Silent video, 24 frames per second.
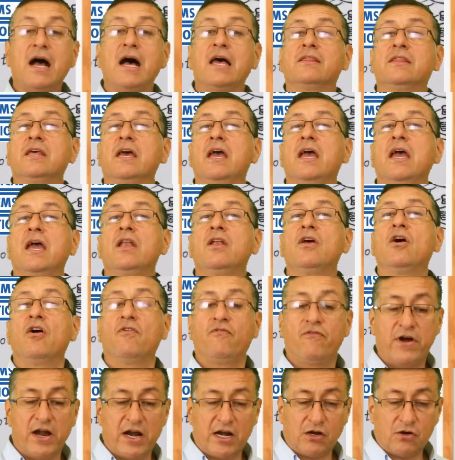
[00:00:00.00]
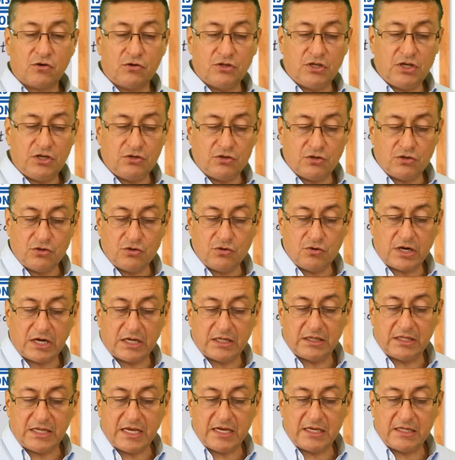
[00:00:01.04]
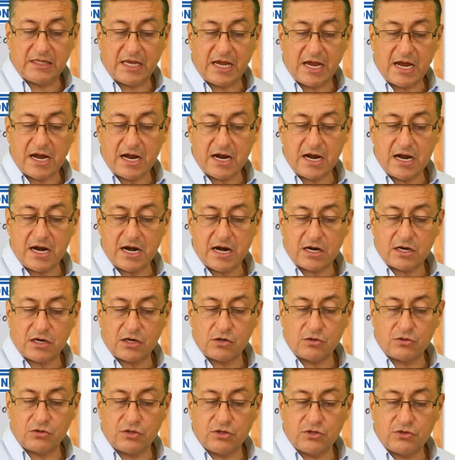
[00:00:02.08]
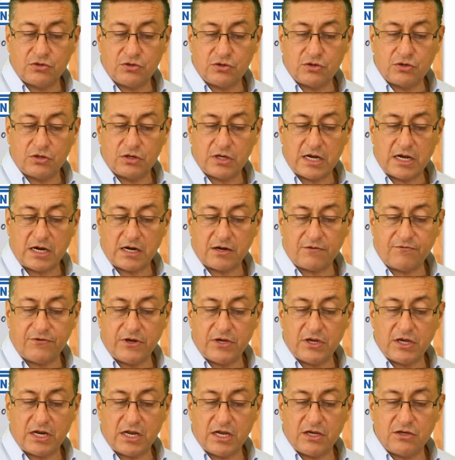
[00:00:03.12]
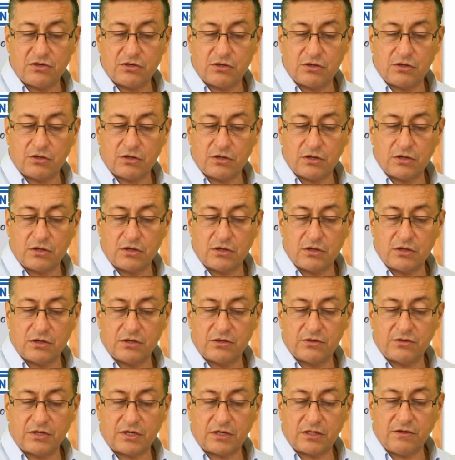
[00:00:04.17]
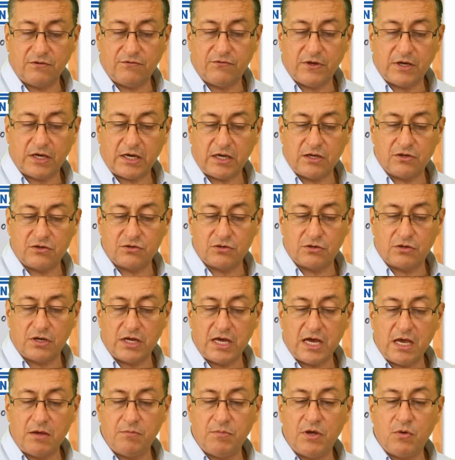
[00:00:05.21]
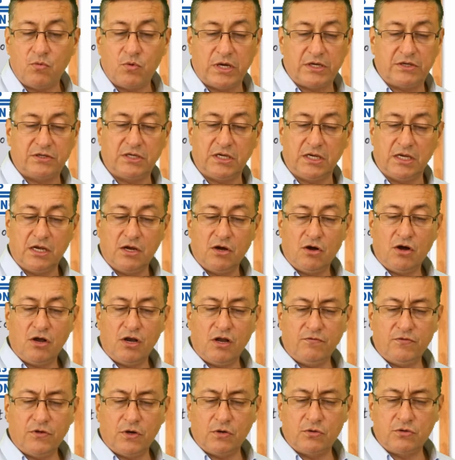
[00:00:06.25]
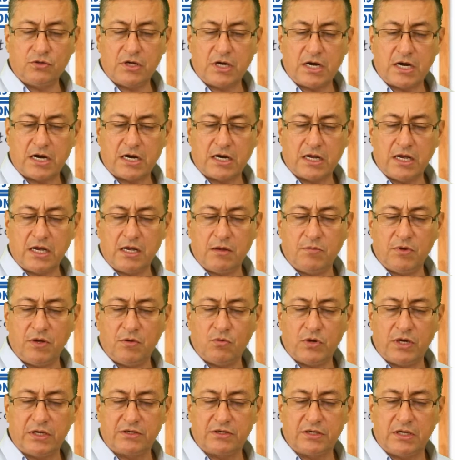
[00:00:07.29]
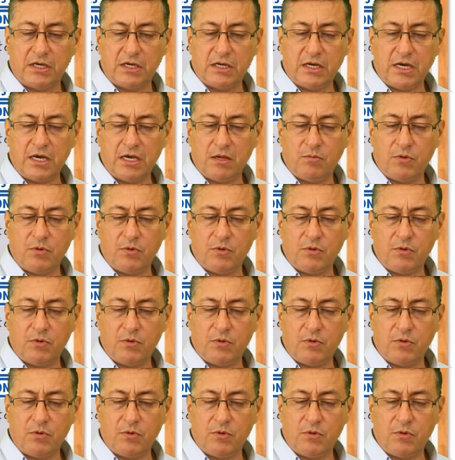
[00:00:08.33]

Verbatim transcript: At the end of air condition you can take the air condition and refrigeration certification A B Y C. All of those are A B Y C.